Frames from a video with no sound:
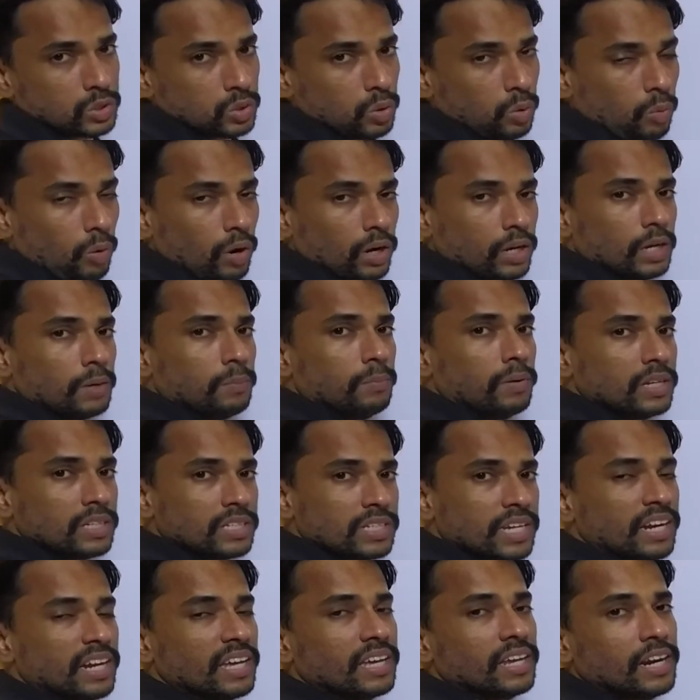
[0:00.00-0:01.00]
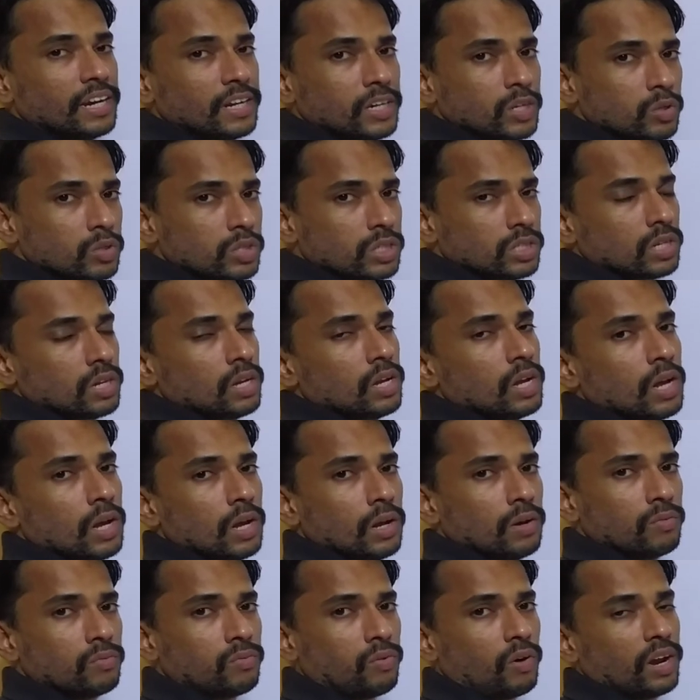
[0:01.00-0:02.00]
So what number is getting reduced
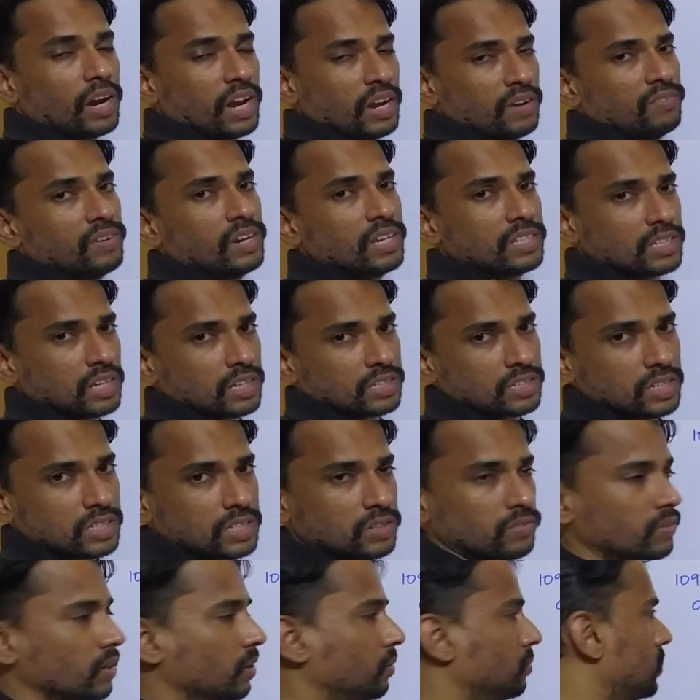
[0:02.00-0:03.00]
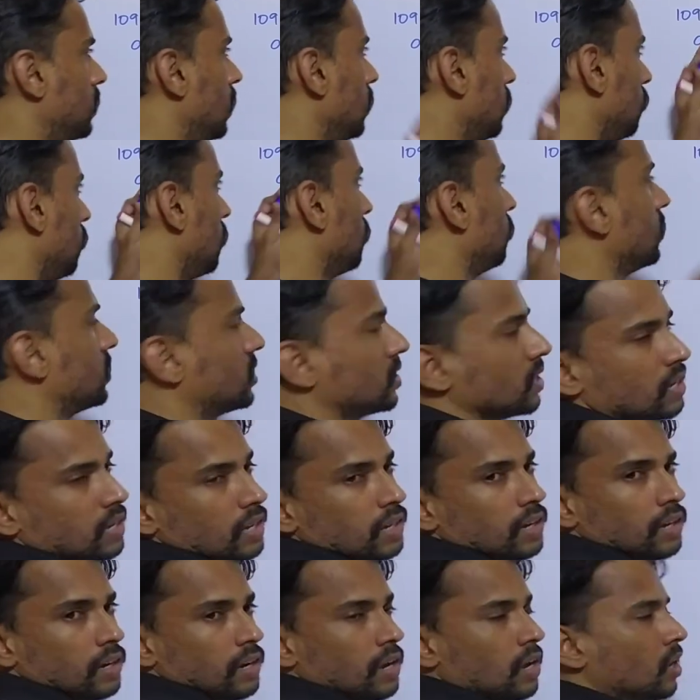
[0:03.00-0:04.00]
for every successive terms, that we will see
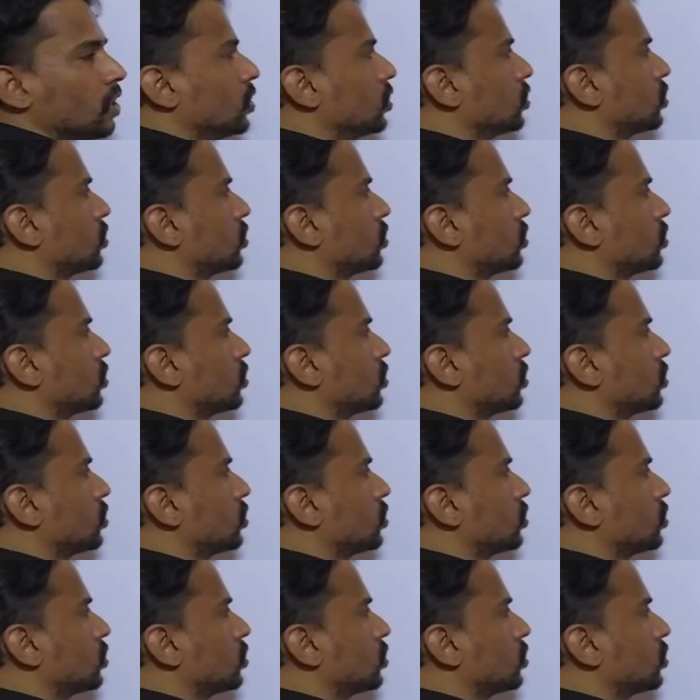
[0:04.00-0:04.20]
here.